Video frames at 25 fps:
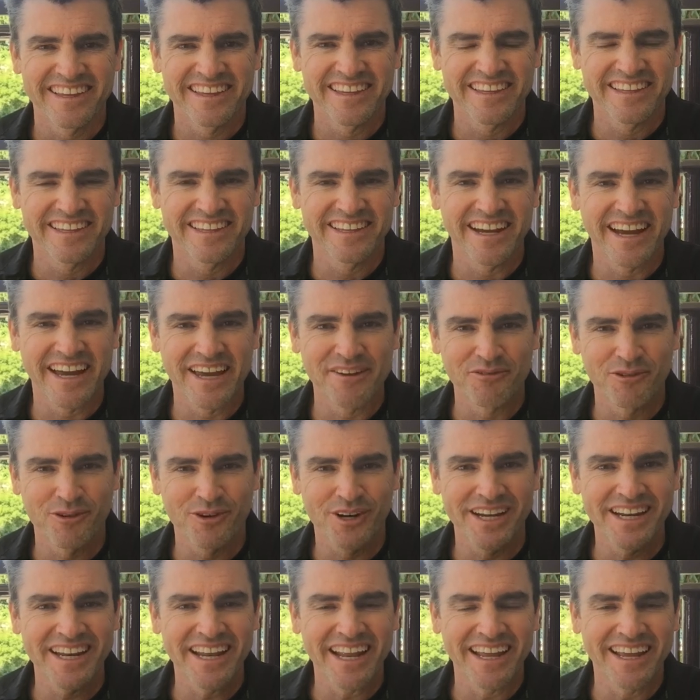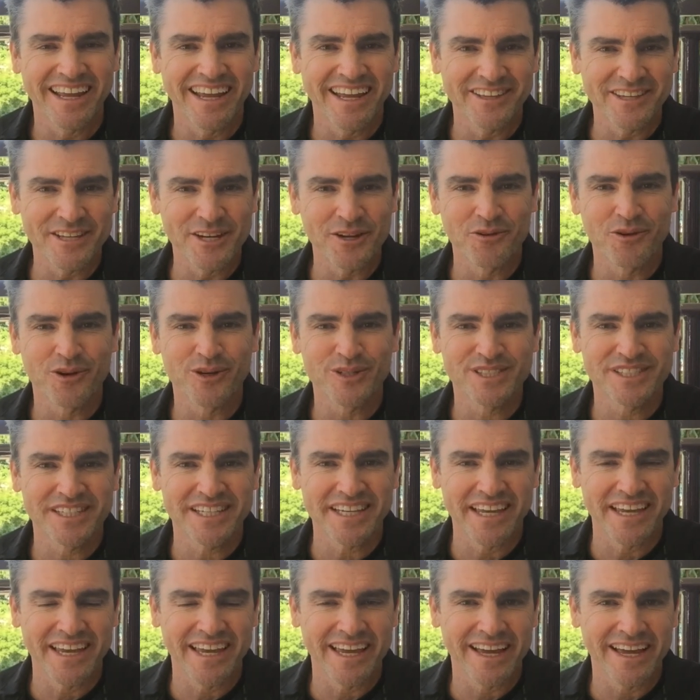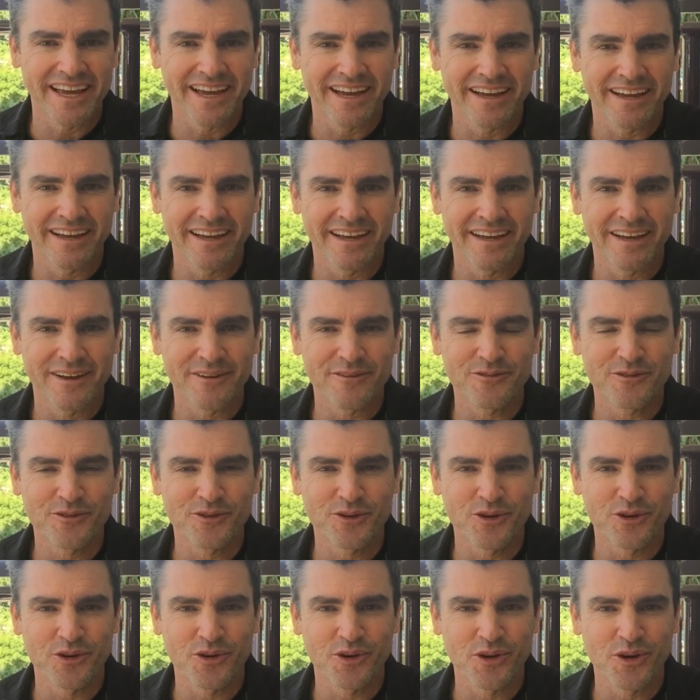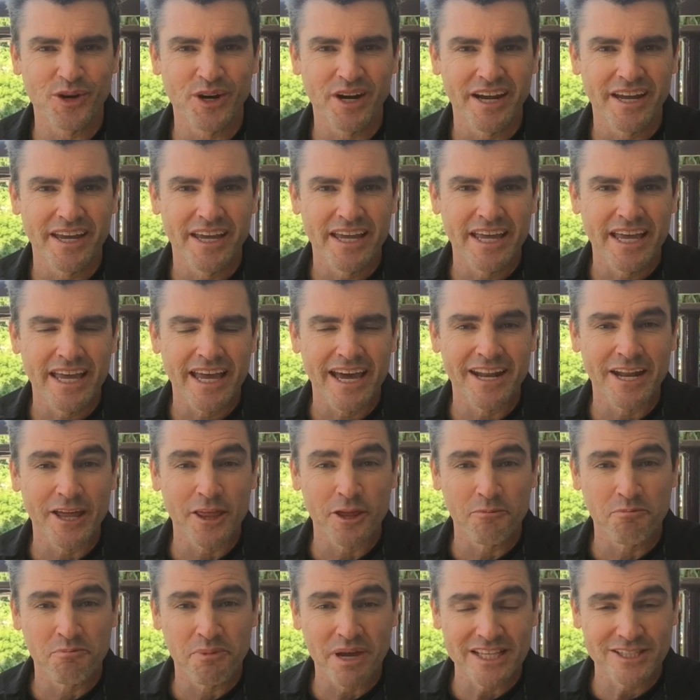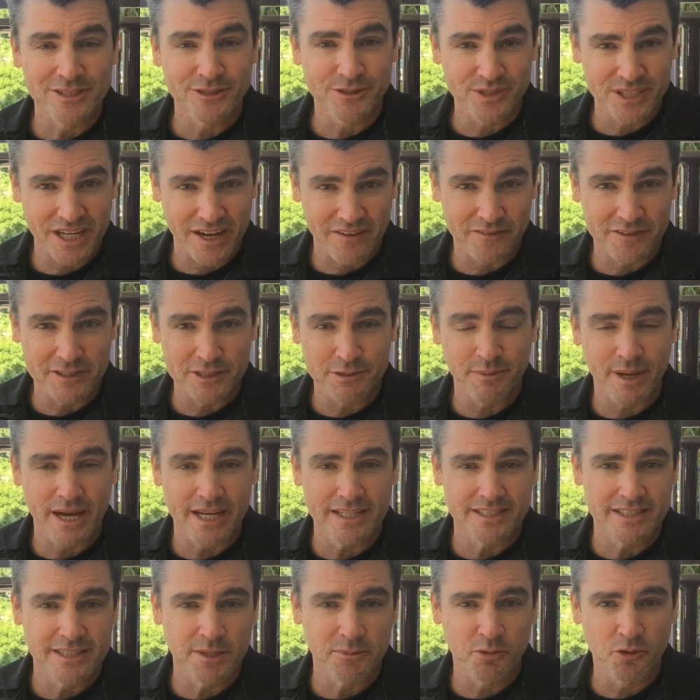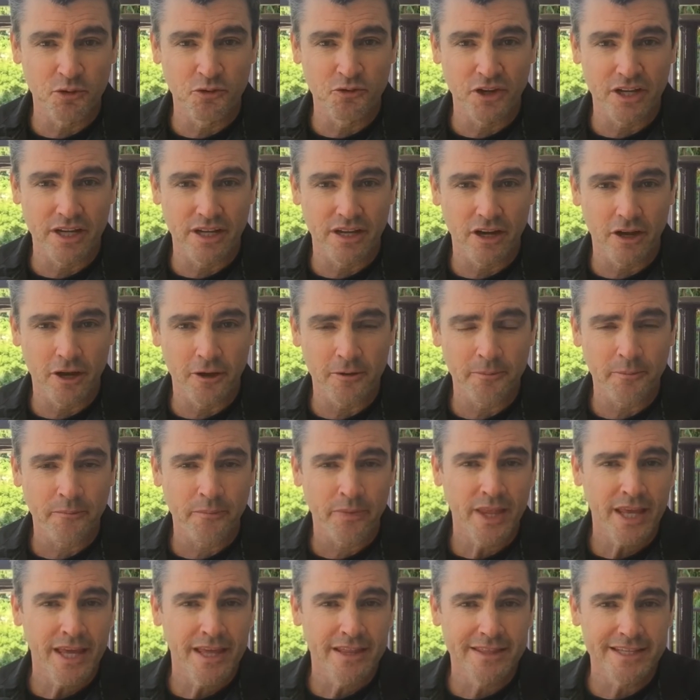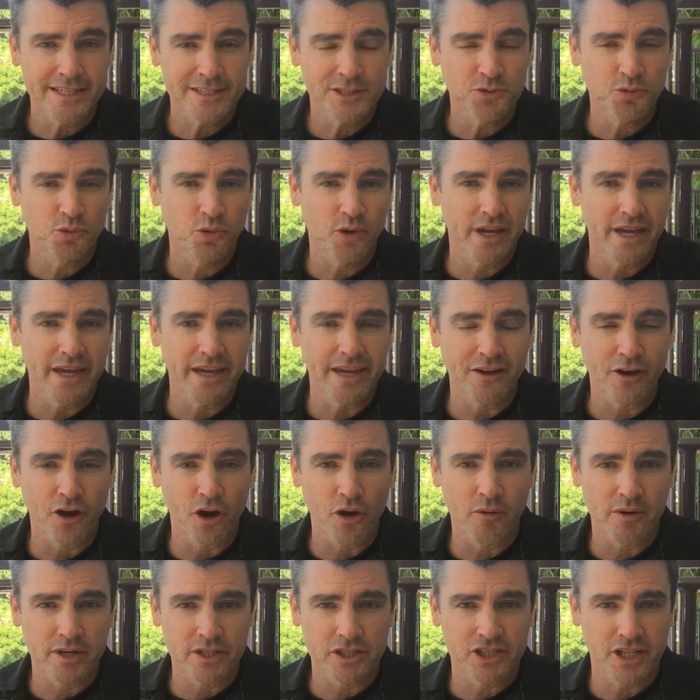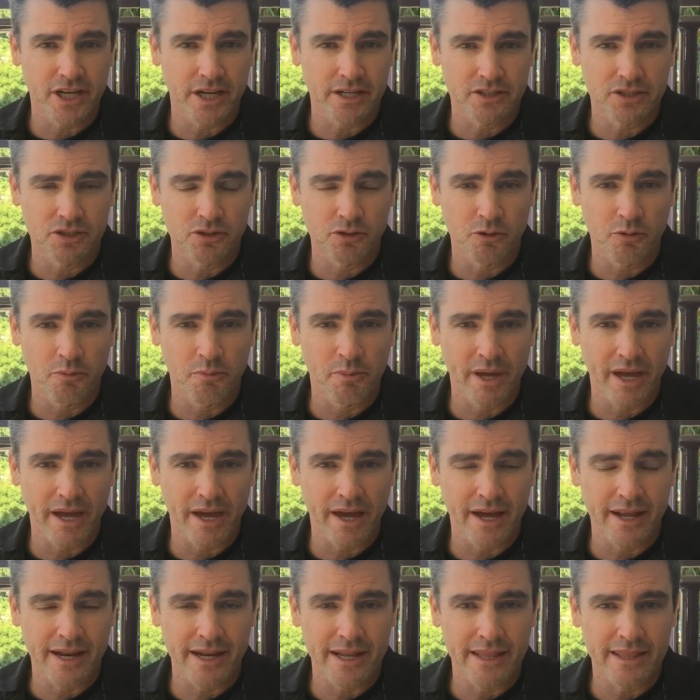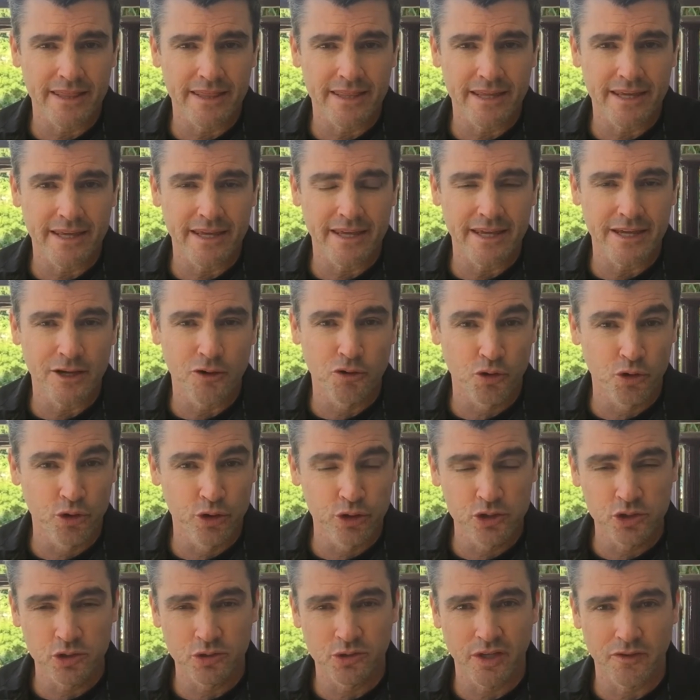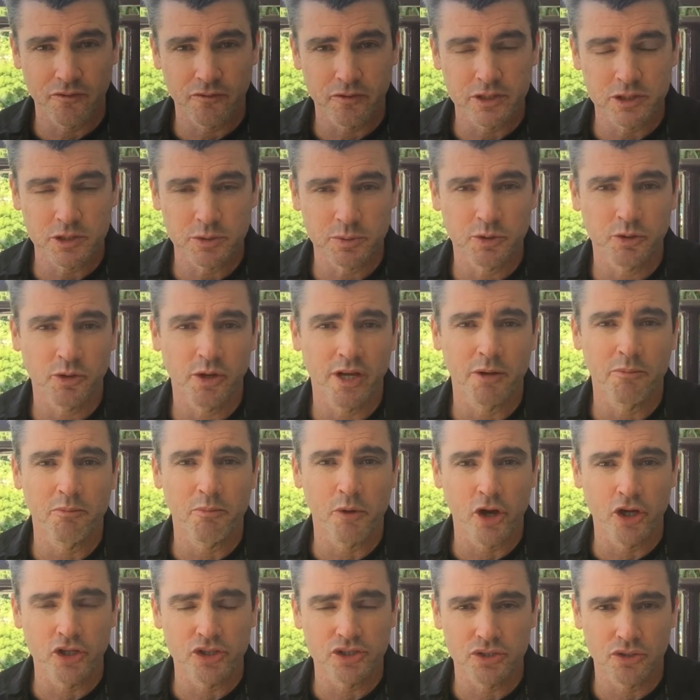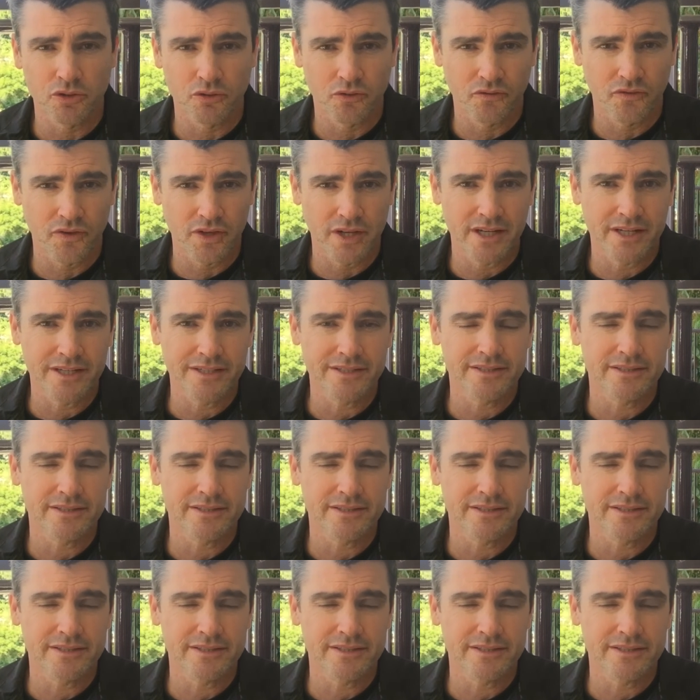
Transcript: G'day everyone, Anthony Ross here for another Mental Toughness Made Simple video. This week I want to chat to you about the crucial difference between emotional fitness